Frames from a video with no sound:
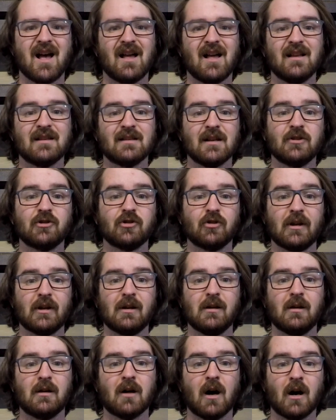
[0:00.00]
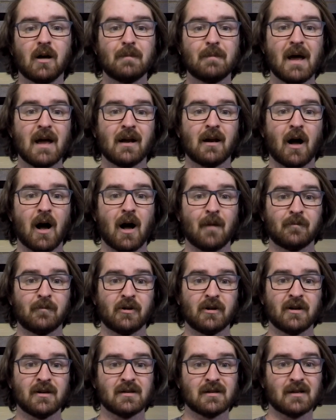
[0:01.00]
Essentially,
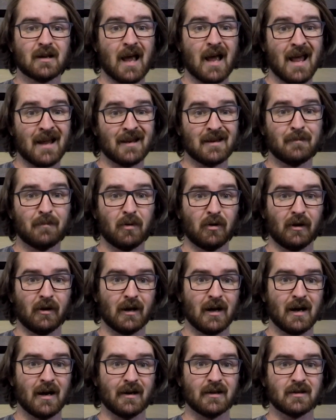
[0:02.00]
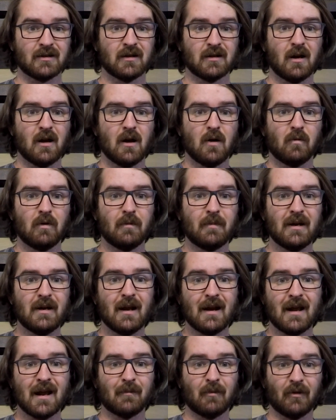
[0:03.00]
Kunpengopterus antipolicatus would be
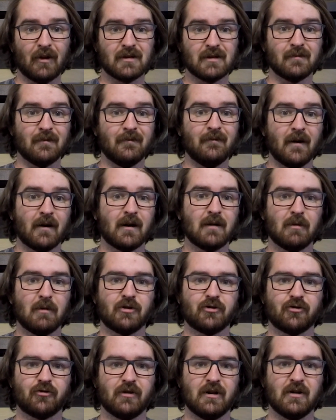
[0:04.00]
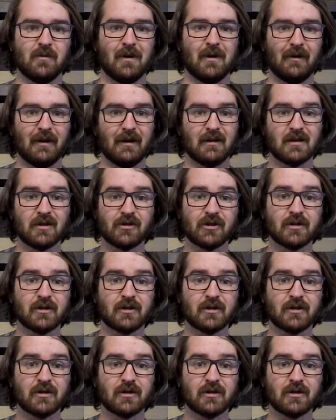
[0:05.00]
an animal that's very much tree-dwelling, such as